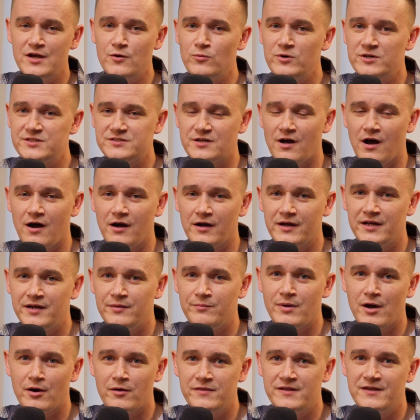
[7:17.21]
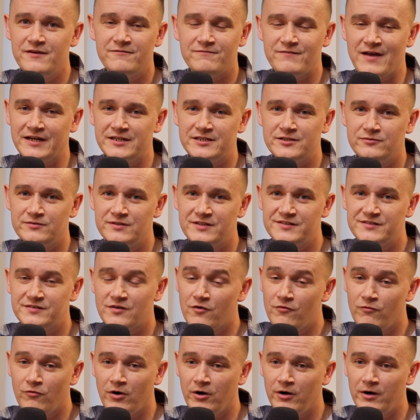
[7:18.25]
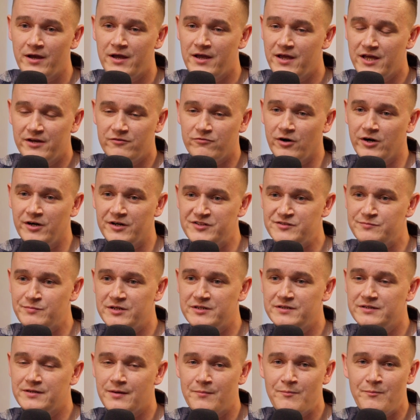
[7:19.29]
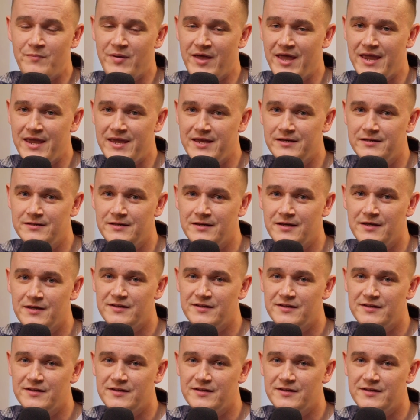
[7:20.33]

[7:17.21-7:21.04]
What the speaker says: we're talking about the effectiveness of our advertisement campaign,